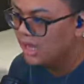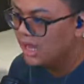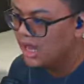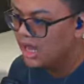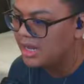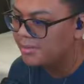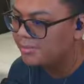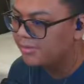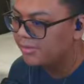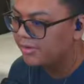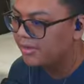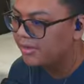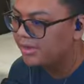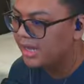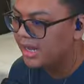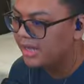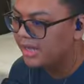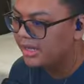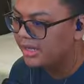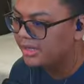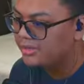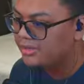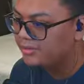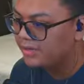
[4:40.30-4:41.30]
hybrid,
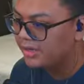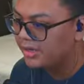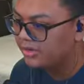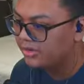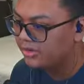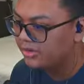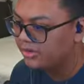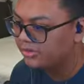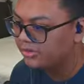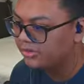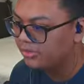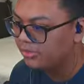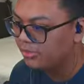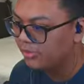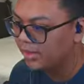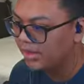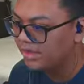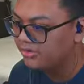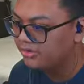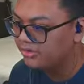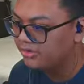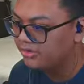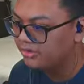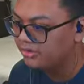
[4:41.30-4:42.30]
and it's been a good
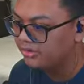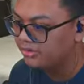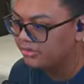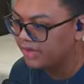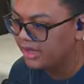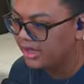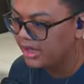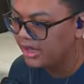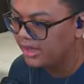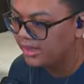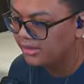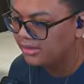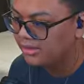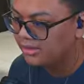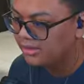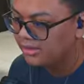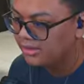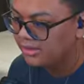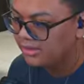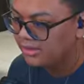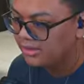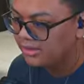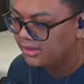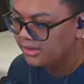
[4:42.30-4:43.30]
switch. It's just that,
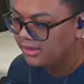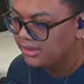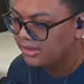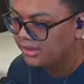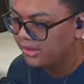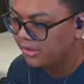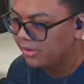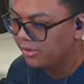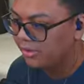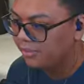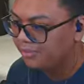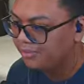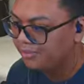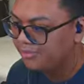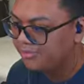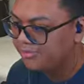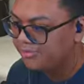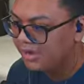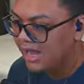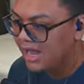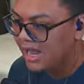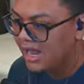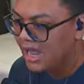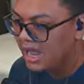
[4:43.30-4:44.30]
you know,
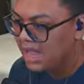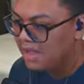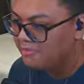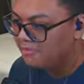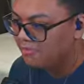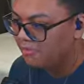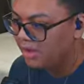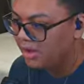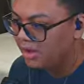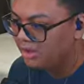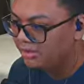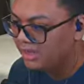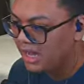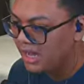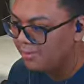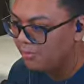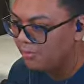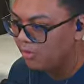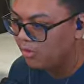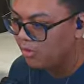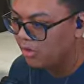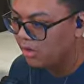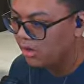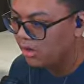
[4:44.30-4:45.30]
I have a lot
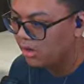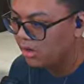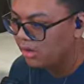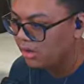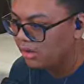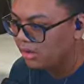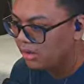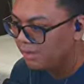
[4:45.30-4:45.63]
more